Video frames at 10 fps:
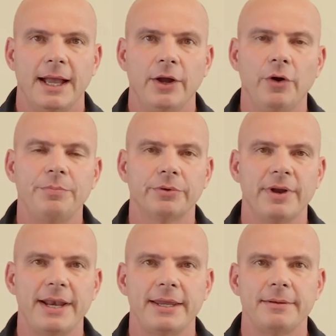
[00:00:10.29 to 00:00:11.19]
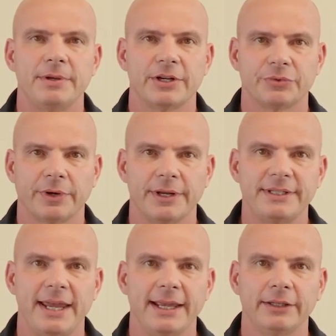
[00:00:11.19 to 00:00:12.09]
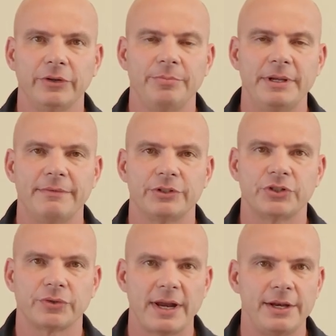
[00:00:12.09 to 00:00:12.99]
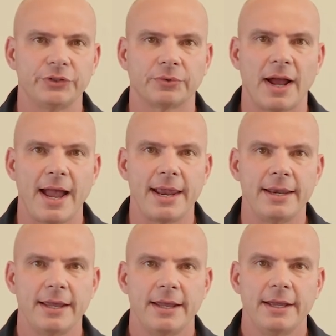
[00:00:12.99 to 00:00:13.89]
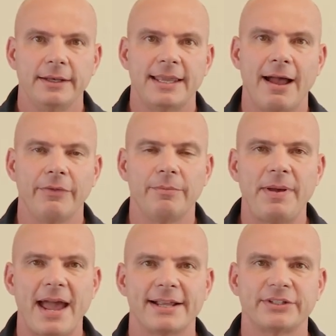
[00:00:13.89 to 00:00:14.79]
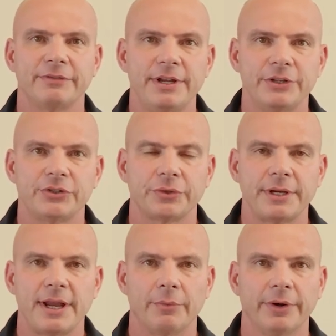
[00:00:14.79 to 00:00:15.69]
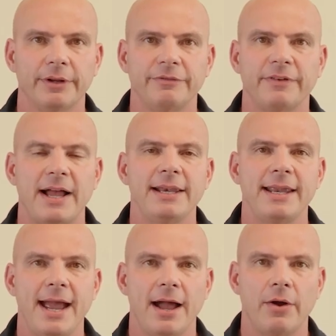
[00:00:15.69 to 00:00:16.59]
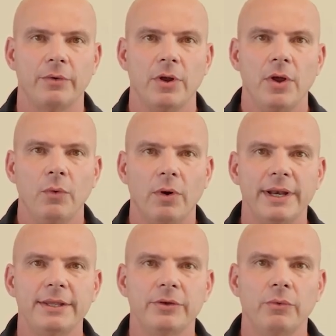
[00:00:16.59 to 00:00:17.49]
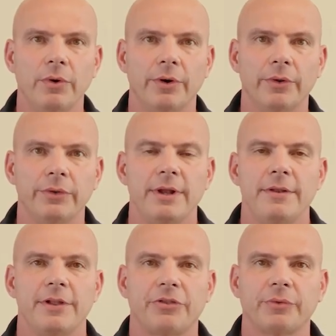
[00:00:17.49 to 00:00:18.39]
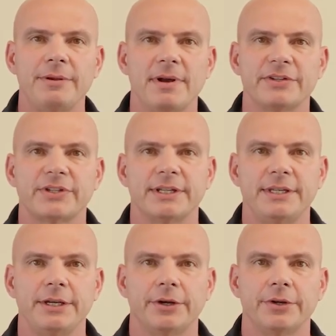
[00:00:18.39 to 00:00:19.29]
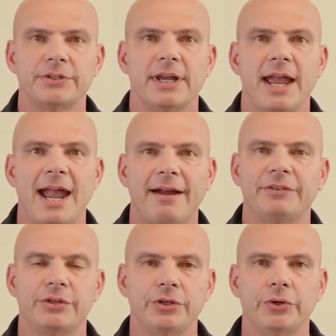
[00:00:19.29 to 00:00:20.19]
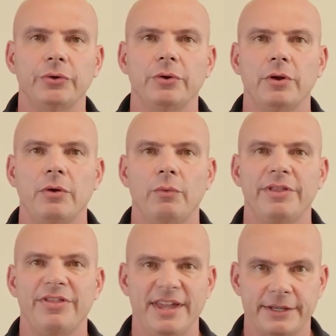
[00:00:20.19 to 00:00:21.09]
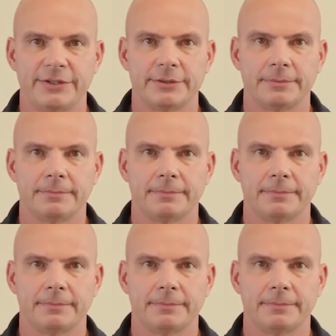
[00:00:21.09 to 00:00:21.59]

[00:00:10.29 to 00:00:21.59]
I hope you're ready because we're going to take a little bit of a strange ride down the paths of history and we're going to find out what in the world the three musketeers have to do with this.